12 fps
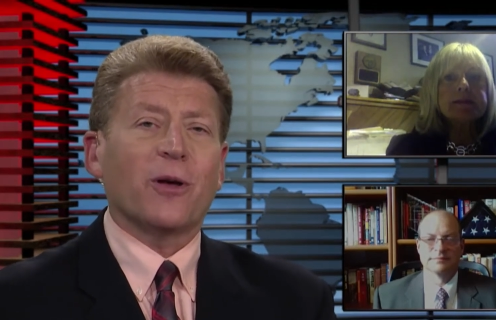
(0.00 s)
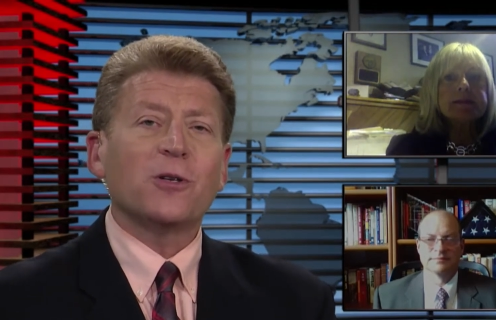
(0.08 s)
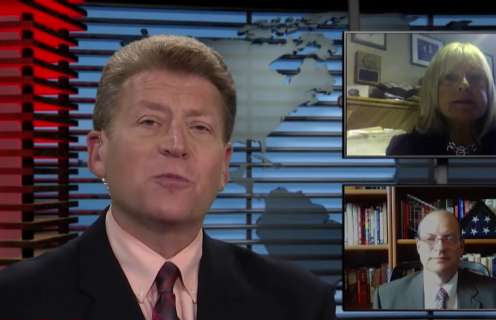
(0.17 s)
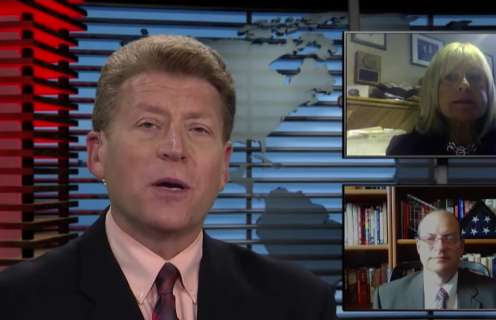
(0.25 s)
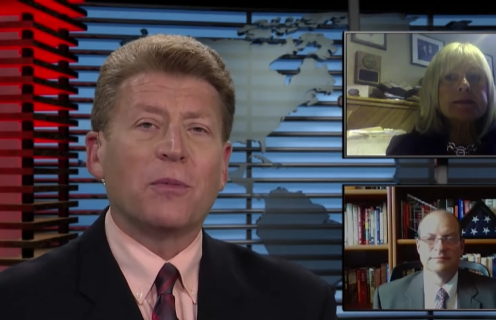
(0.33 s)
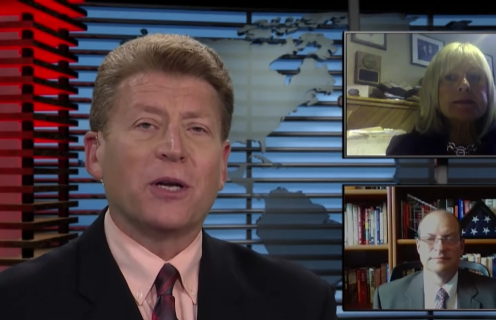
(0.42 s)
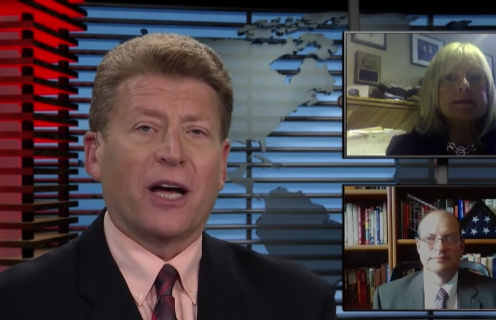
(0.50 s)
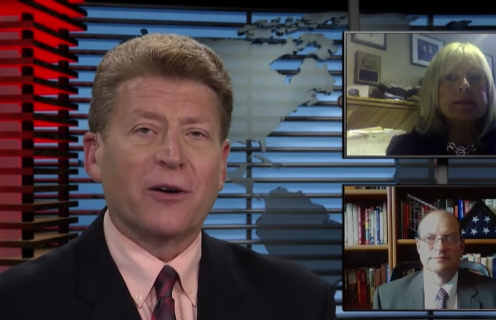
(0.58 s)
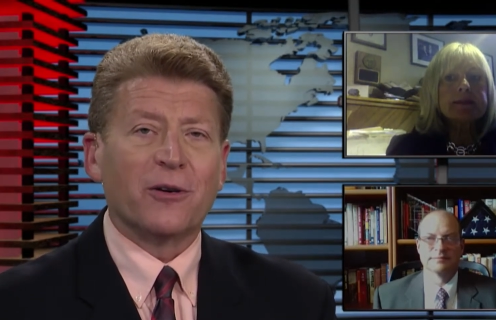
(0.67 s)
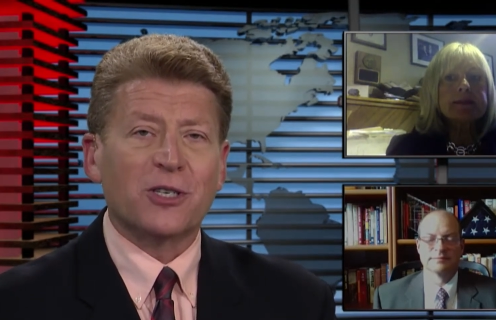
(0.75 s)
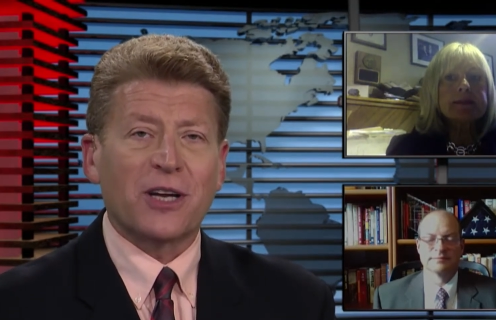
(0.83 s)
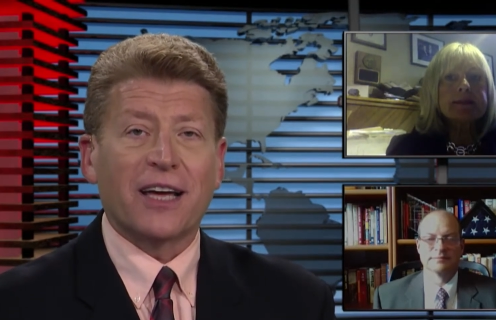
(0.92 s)
Speaker 1: How do we get
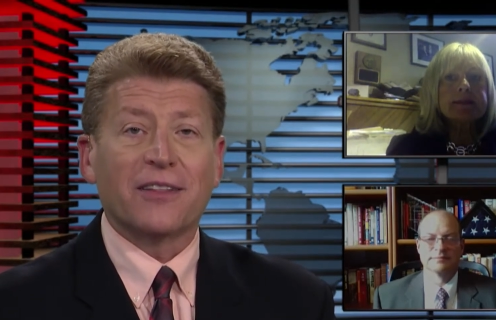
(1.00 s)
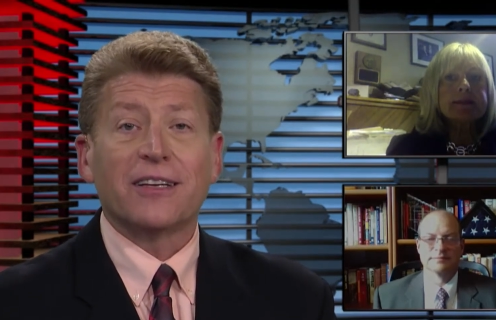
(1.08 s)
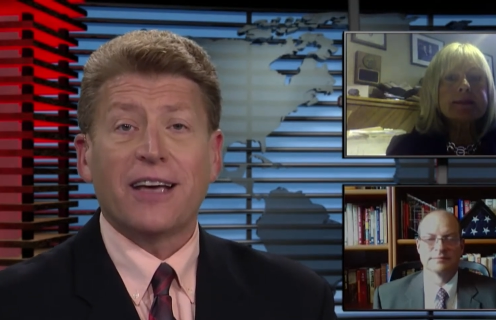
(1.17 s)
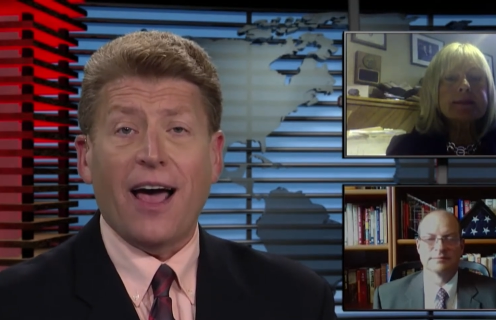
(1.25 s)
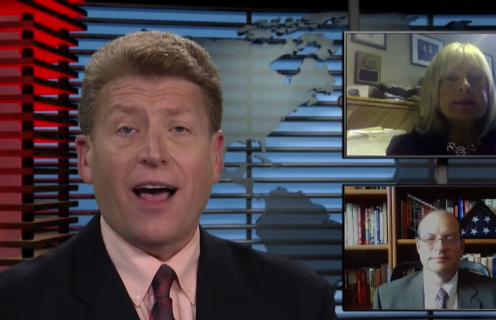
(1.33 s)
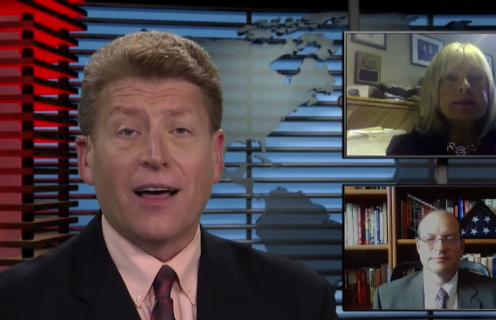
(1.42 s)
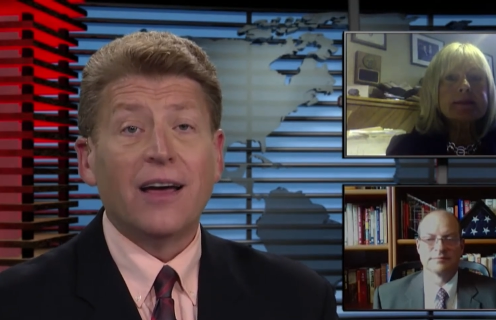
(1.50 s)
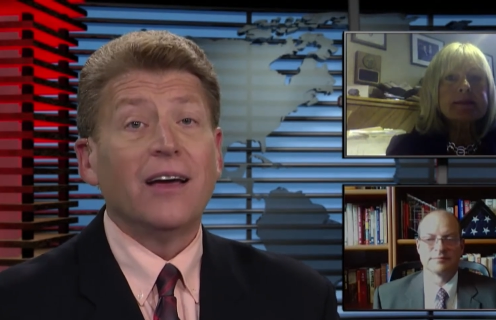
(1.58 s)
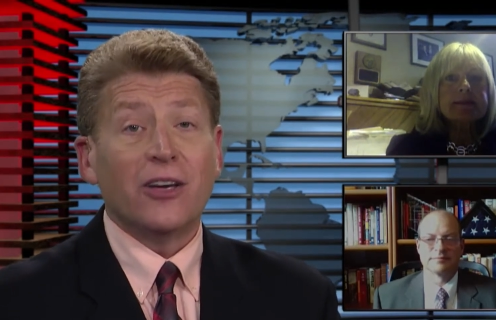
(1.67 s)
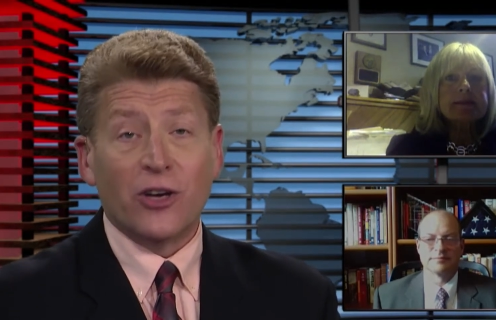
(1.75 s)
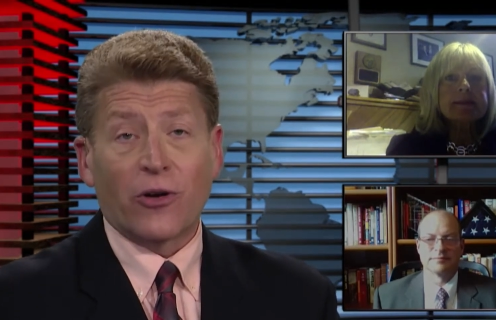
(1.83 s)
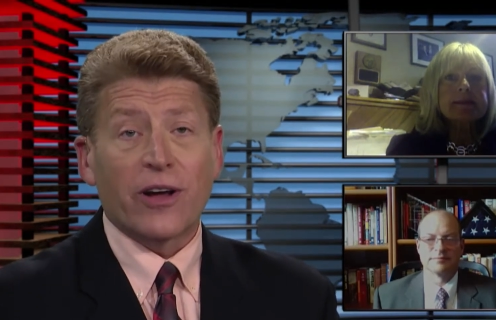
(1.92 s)
those people to understand
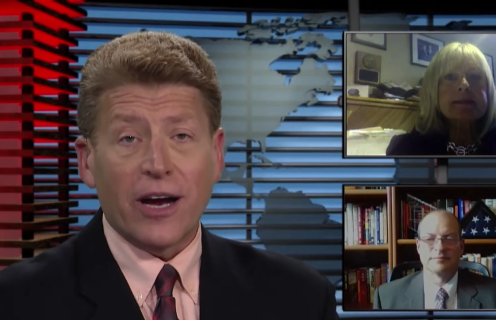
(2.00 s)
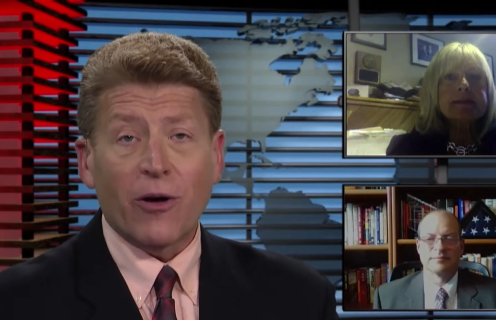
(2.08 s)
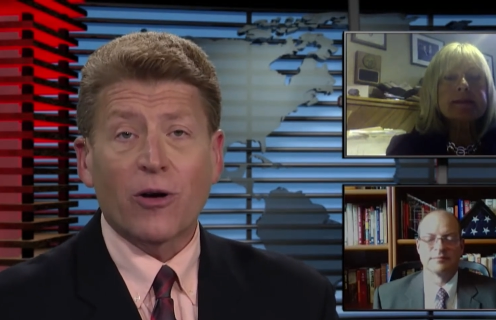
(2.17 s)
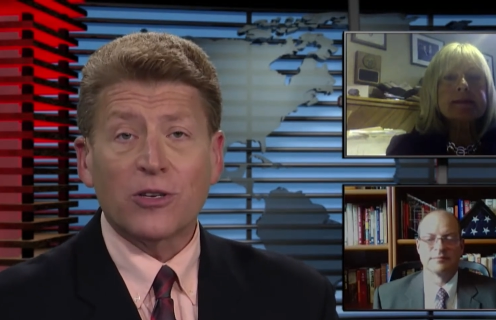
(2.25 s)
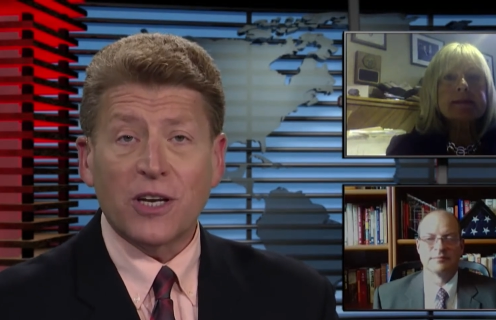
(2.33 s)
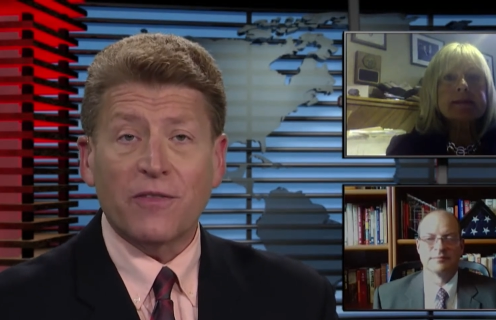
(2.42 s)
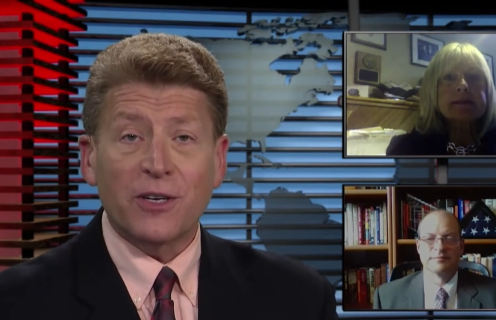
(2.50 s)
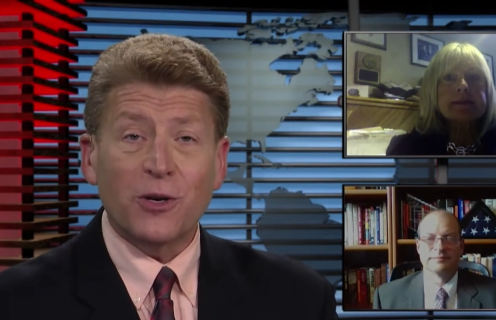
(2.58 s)
that, yeah, you're